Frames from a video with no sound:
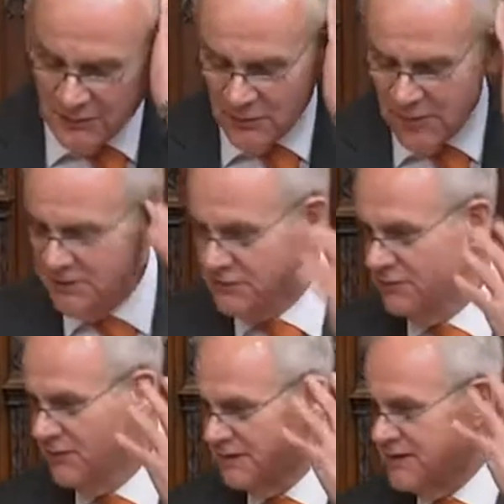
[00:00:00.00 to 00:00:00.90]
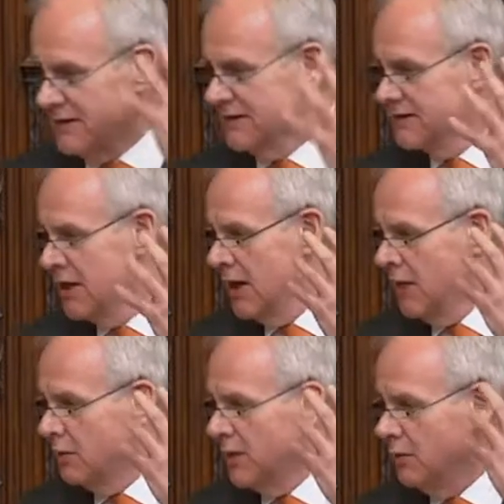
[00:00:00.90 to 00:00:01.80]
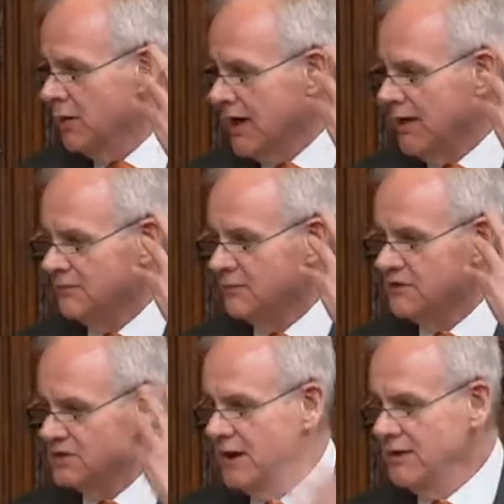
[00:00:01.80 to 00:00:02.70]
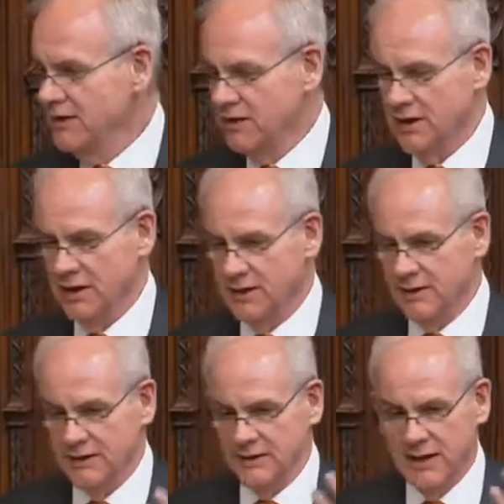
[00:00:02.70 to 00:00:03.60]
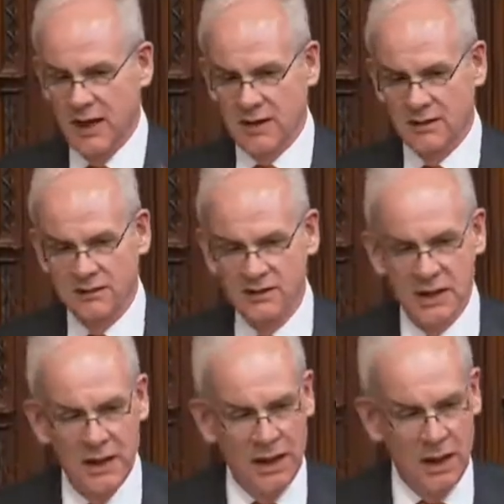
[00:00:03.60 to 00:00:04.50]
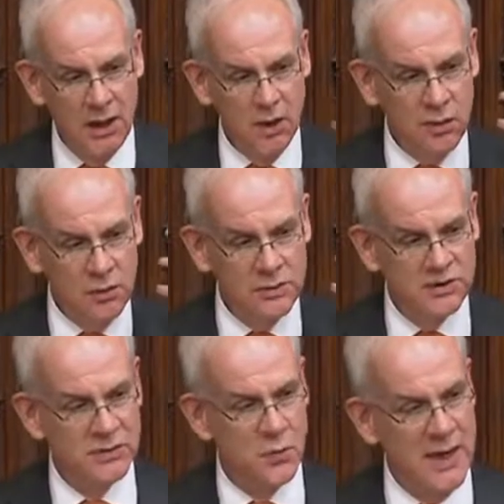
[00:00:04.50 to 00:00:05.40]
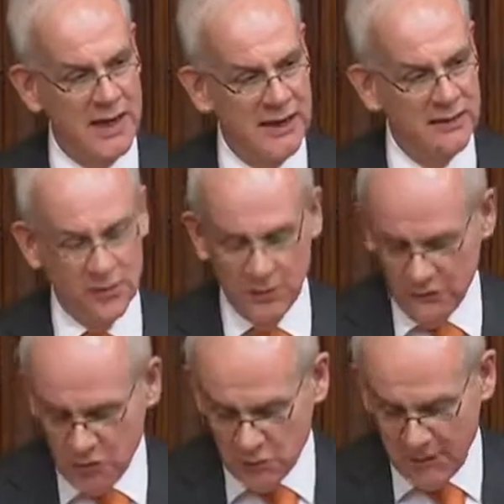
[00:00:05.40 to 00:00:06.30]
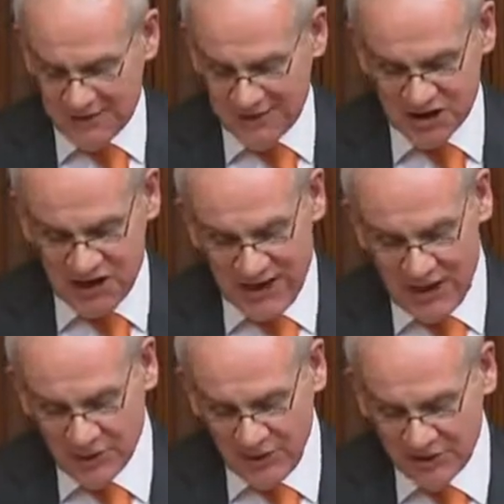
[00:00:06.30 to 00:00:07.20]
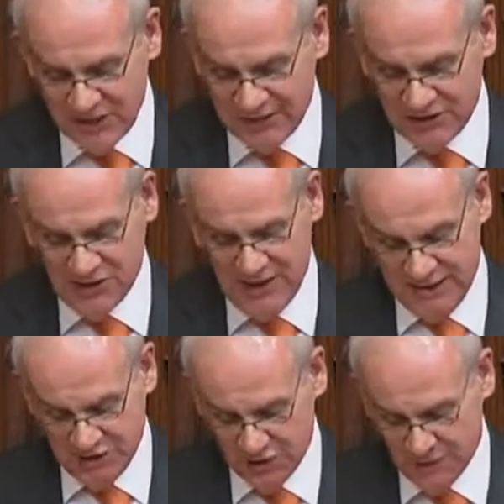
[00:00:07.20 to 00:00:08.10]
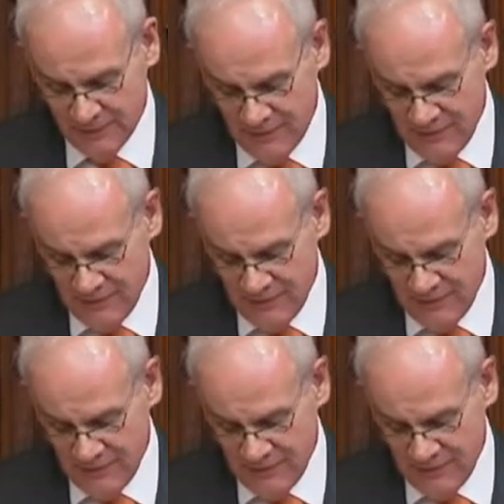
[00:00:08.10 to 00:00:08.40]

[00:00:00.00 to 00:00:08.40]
we have cited here in the House a whole swathe of humanitarian legislation